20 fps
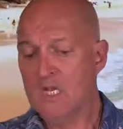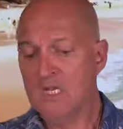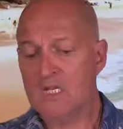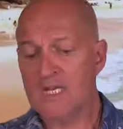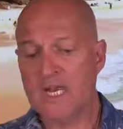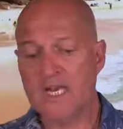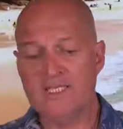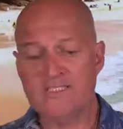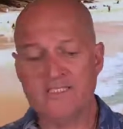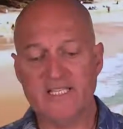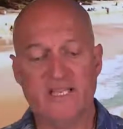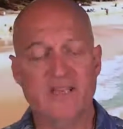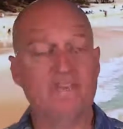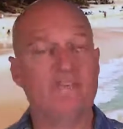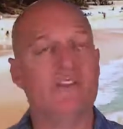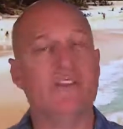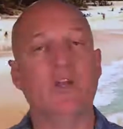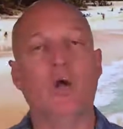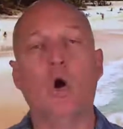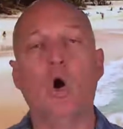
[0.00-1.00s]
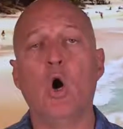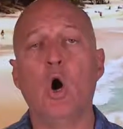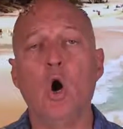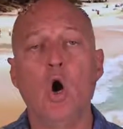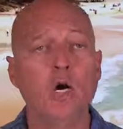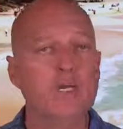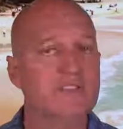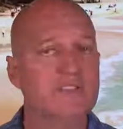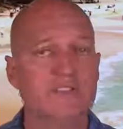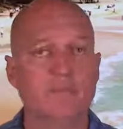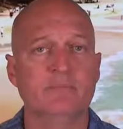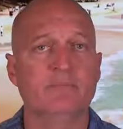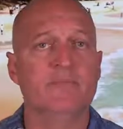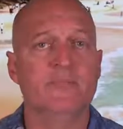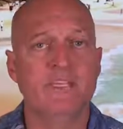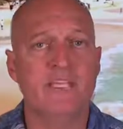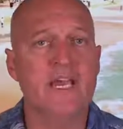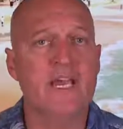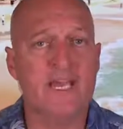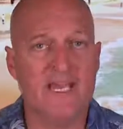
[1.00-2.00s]
Guys, have an awesome
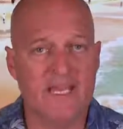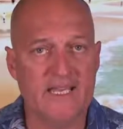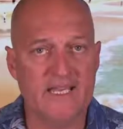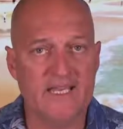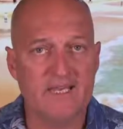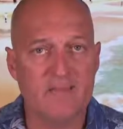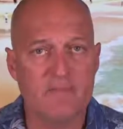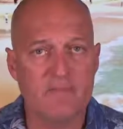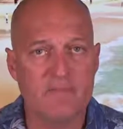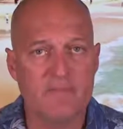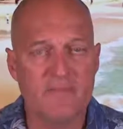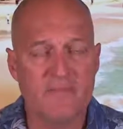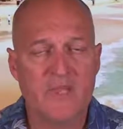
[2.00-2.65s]
day,